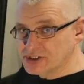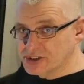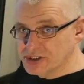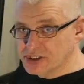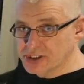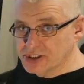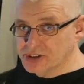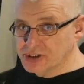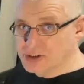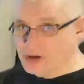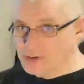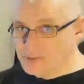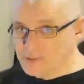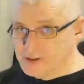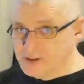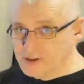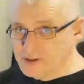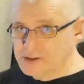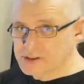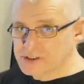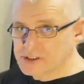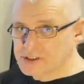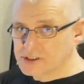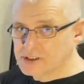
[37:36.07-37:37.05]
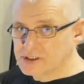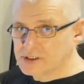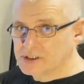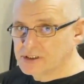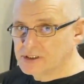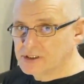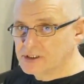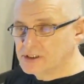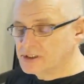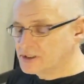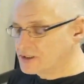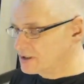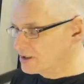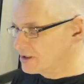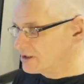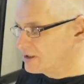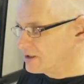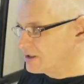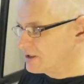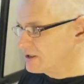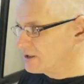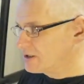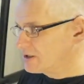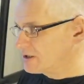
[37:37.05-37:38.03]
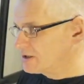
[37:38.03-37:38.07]
to the dominant,
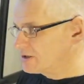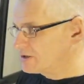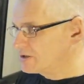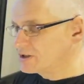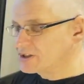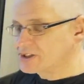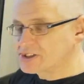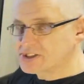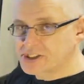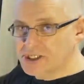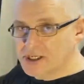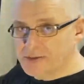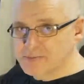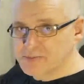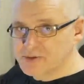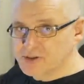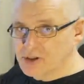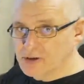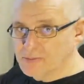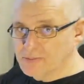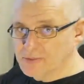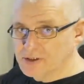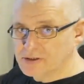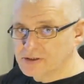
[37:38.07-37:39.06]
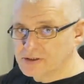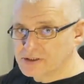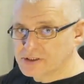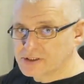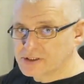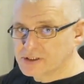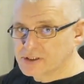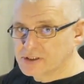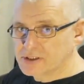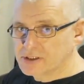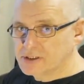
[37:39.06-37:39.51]
the subdominant,